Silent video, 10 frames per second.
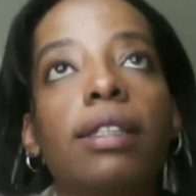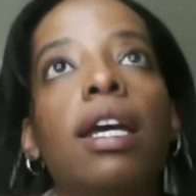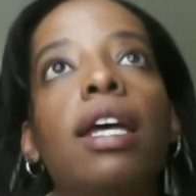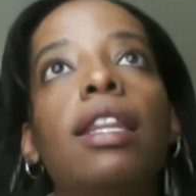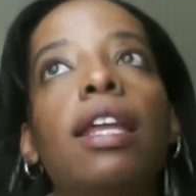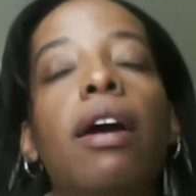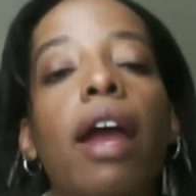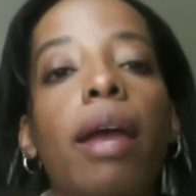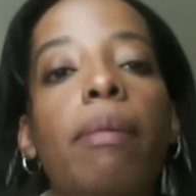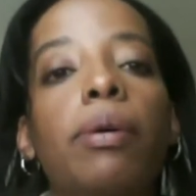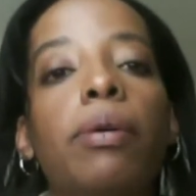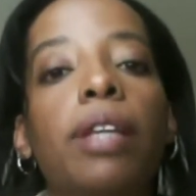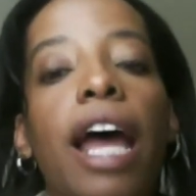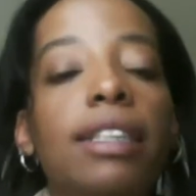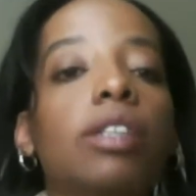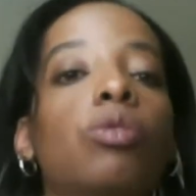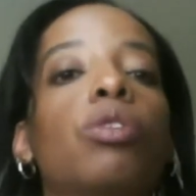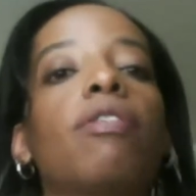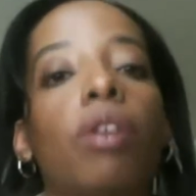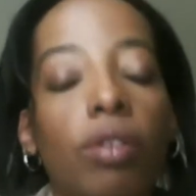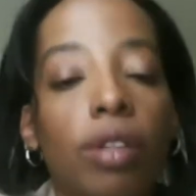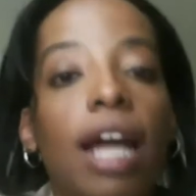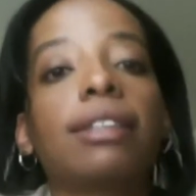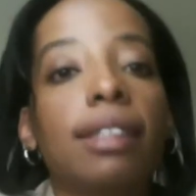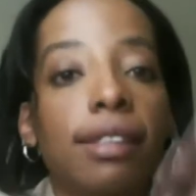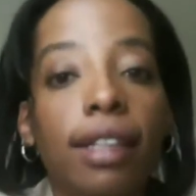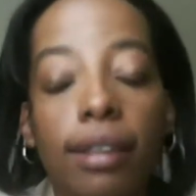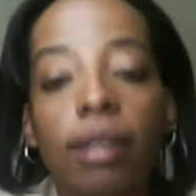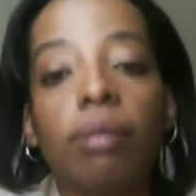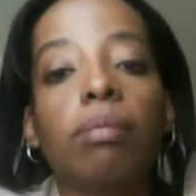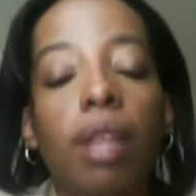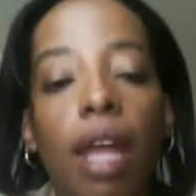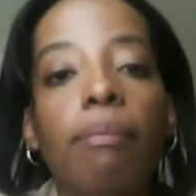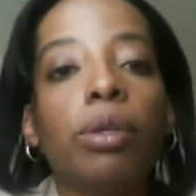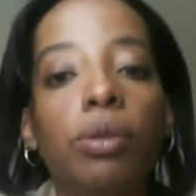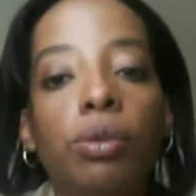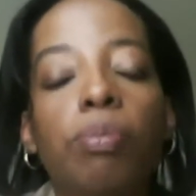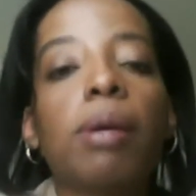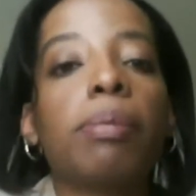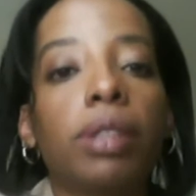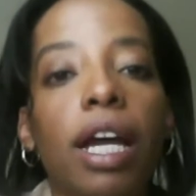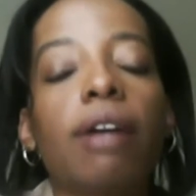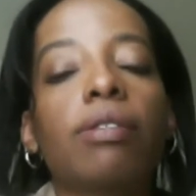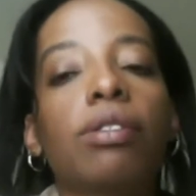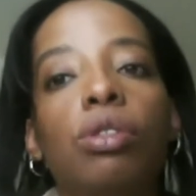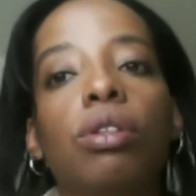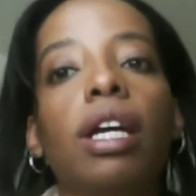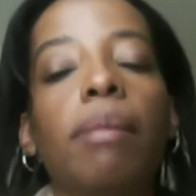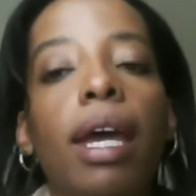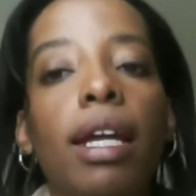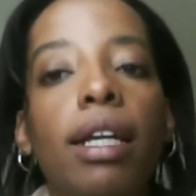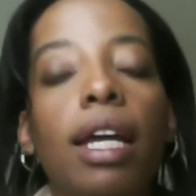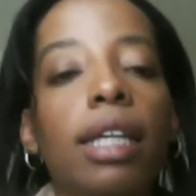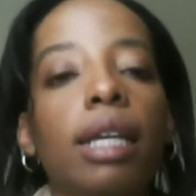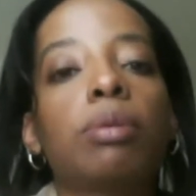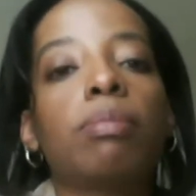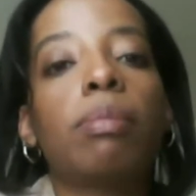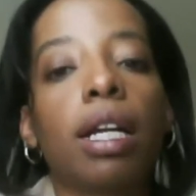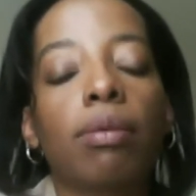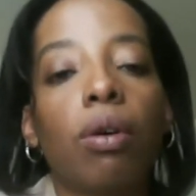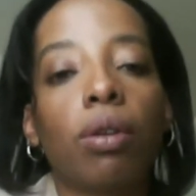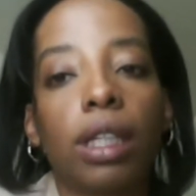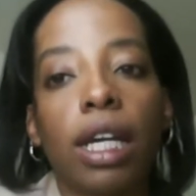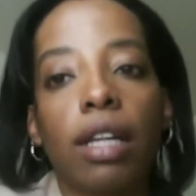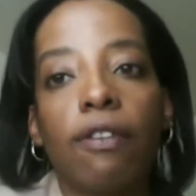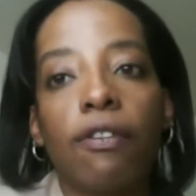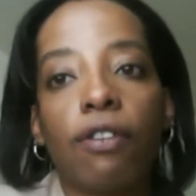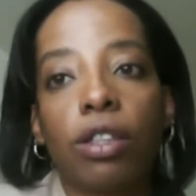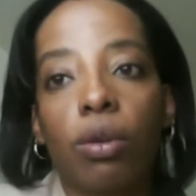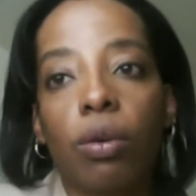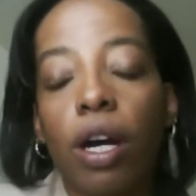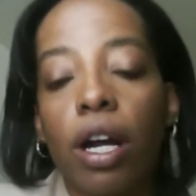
they're able, that's the river, that's the system that moves people down the stream and keeps money rolling in the front door.